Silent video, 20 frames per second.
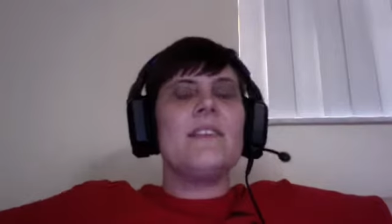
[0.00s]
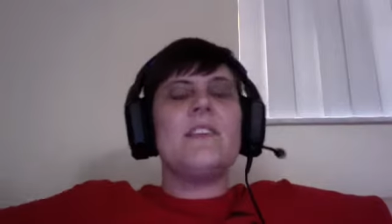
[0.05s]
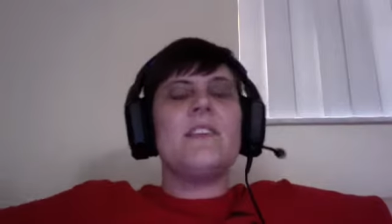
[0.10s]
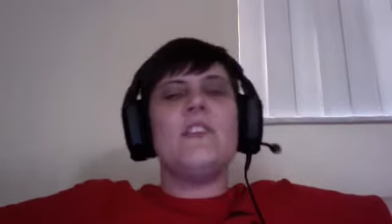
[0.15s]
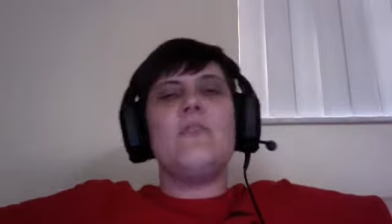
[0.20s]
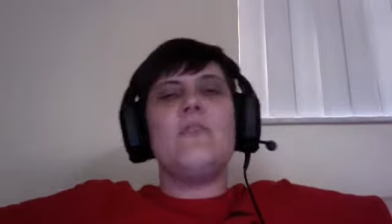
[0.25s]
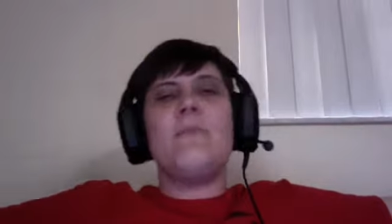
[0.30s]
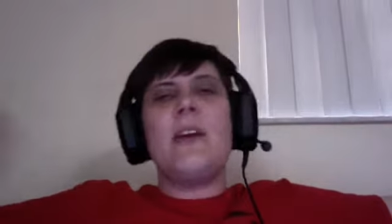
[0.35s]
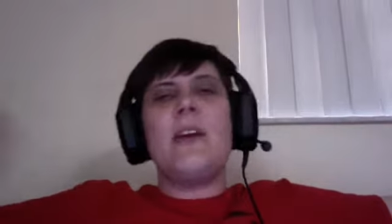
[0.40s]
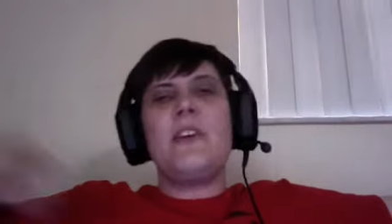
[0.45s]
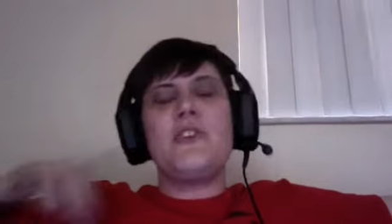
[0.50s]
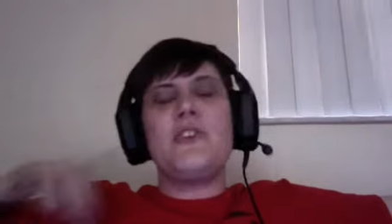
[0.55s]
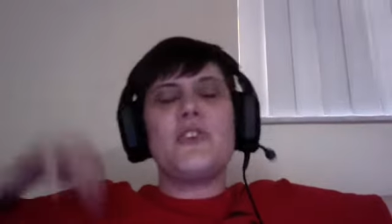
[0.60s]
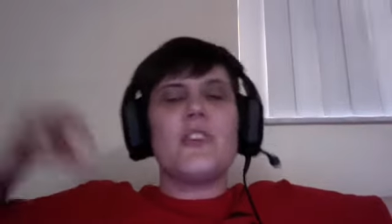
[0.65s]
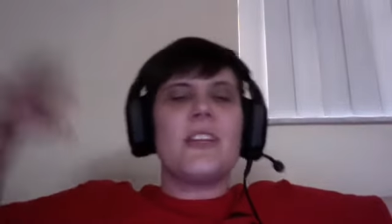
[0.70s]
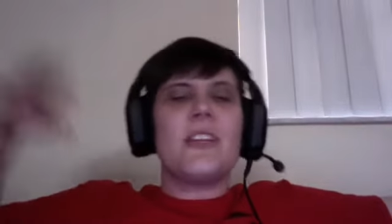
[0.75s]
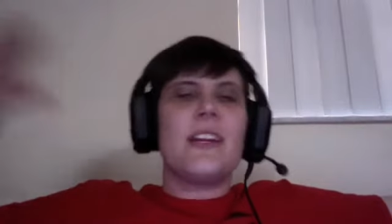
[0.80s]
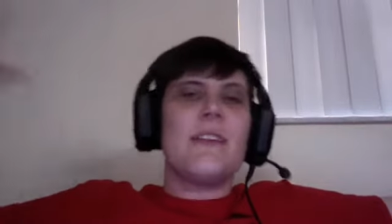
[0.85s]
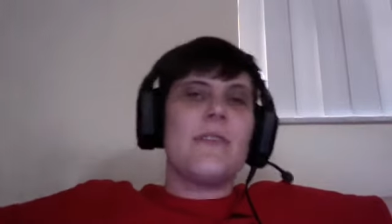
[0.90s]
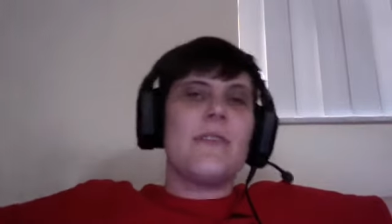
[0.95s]
and that you make
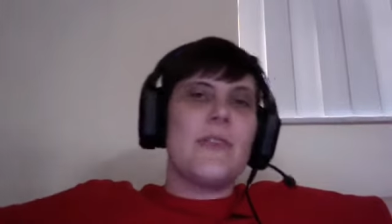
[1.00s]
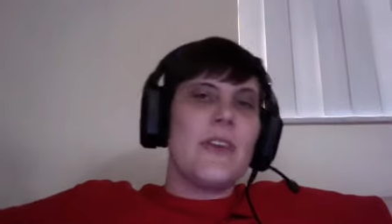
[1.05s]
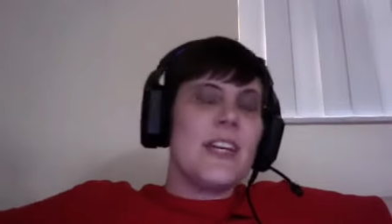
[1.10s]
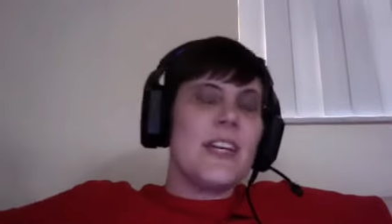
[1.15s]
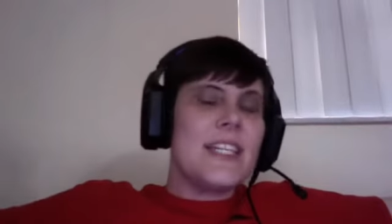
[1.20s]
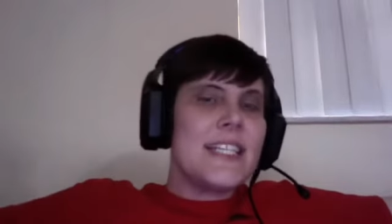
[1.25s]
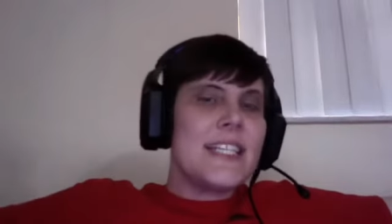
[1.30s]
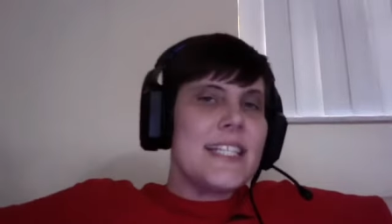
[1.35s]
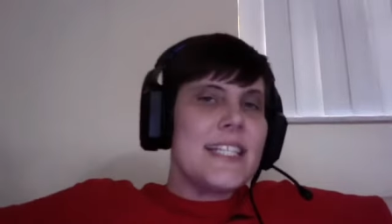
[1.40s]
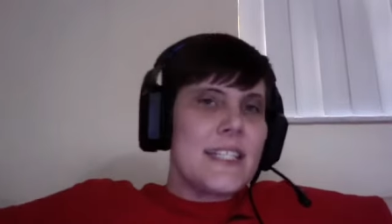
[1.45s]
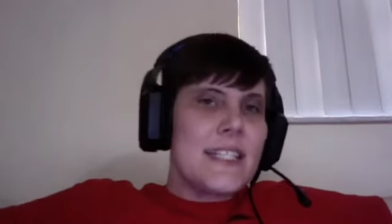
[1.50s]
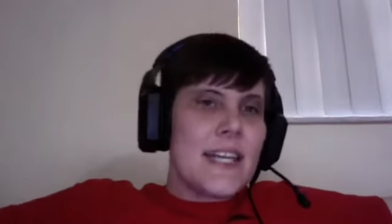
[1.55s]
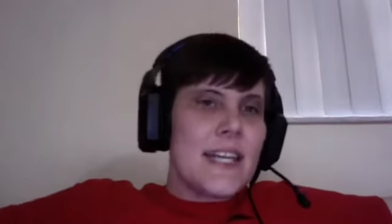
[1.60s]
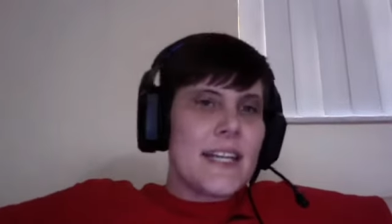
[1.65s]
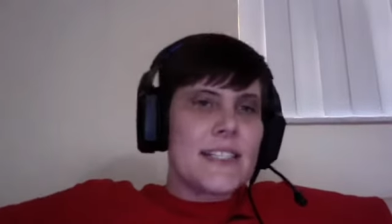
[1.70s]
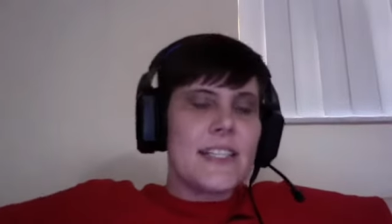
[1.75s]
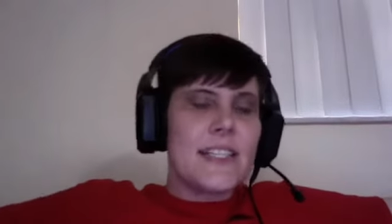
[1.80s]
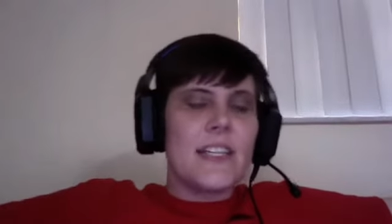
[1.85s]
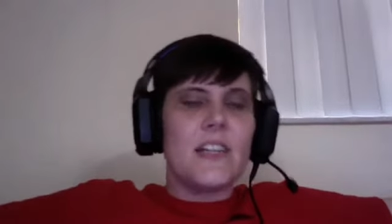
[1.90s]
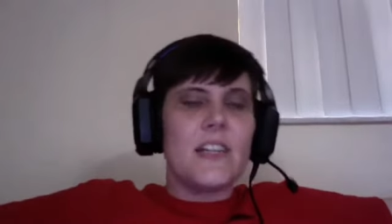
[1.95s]
sure that everything is
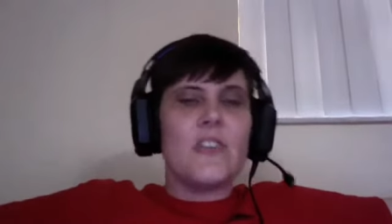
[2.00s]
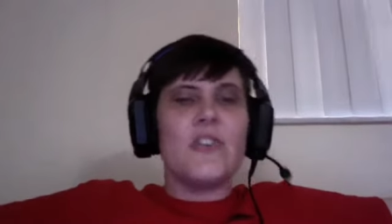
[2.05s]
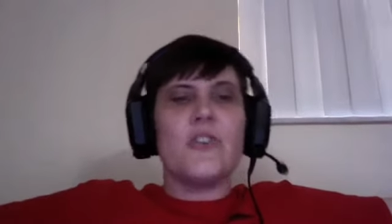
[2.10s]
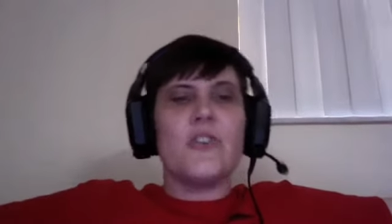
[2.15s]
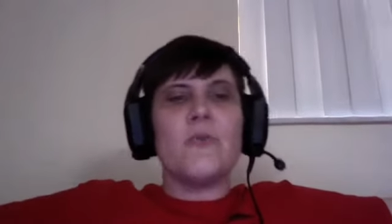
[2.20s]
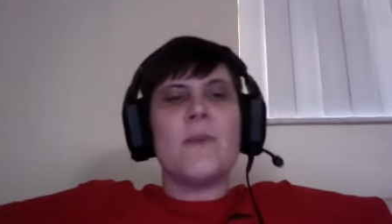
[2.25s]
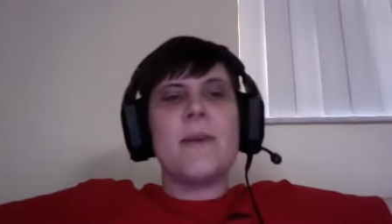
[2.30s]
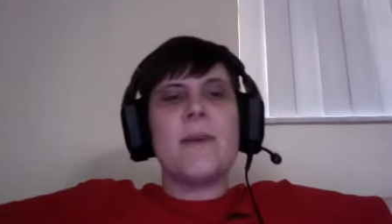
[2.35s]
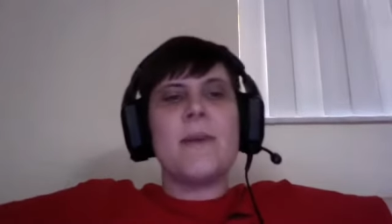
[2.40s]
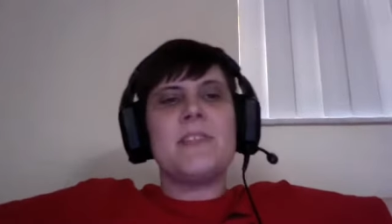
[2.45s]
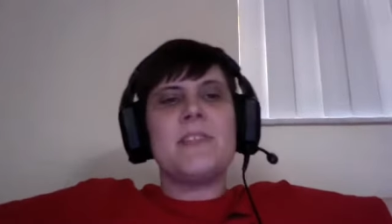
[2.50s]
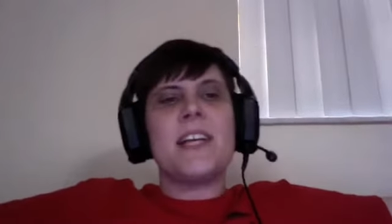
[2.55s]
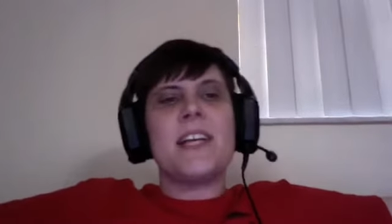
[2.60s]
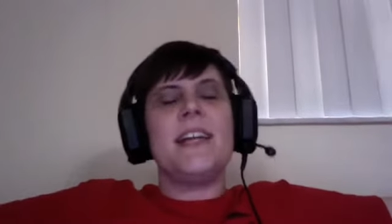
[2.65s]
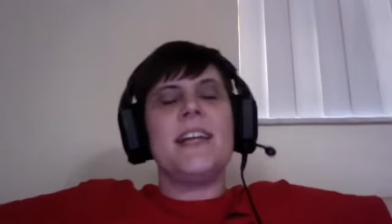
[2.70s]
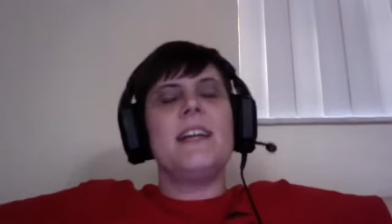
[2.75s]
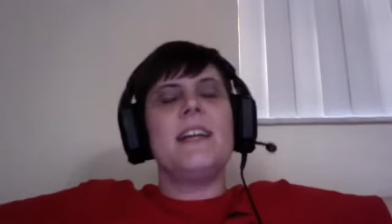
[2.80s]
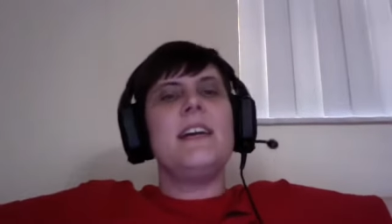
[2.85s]
indexing in your website.